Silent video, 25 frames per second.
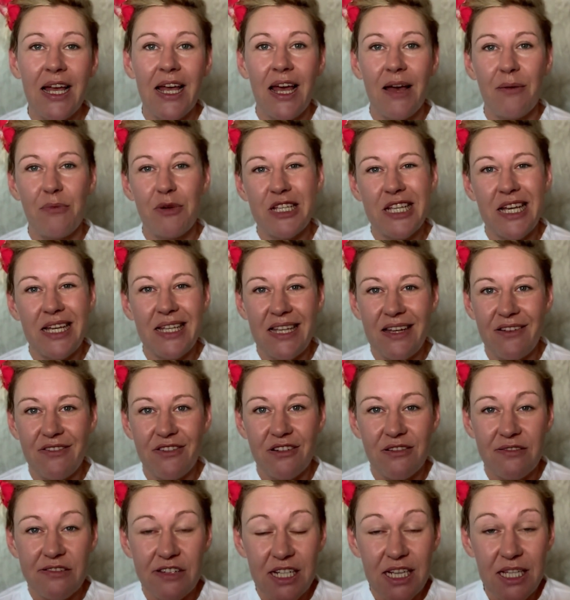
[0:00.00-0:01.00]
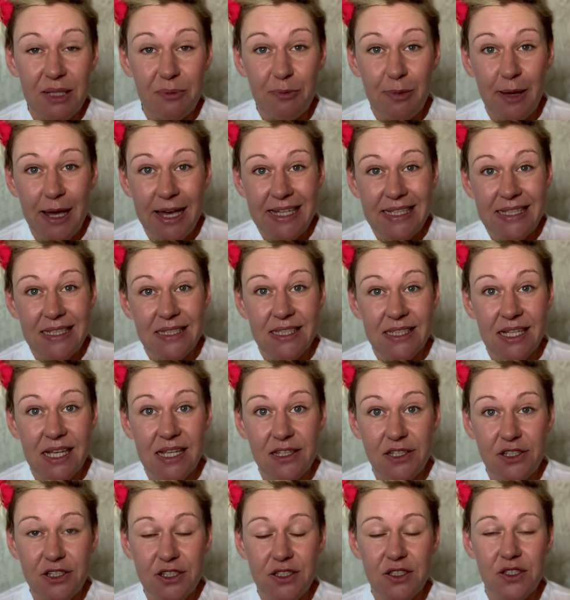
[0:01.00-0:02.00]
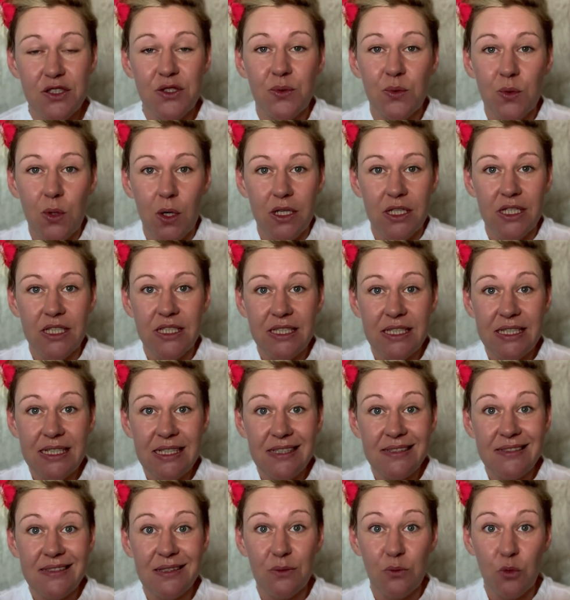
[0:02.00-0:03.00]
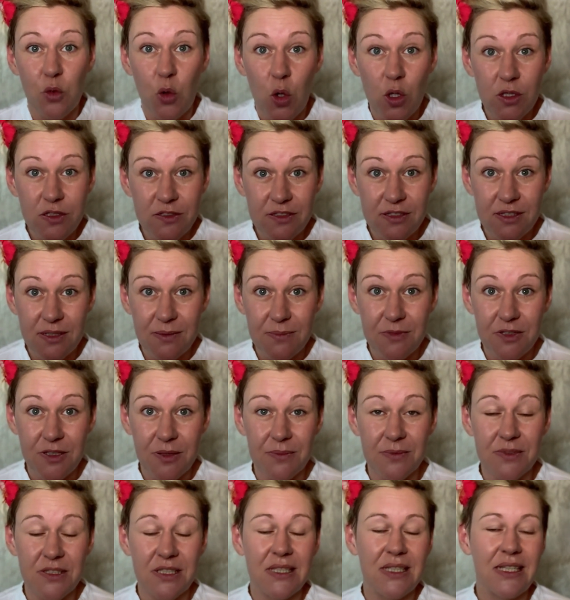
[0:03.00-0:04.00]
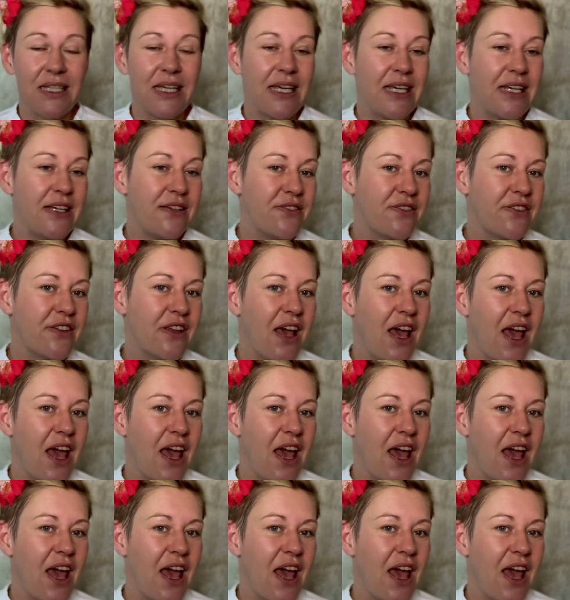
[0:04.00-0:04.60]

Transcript: but I never really paid attention to what it is and what symptoms it gives.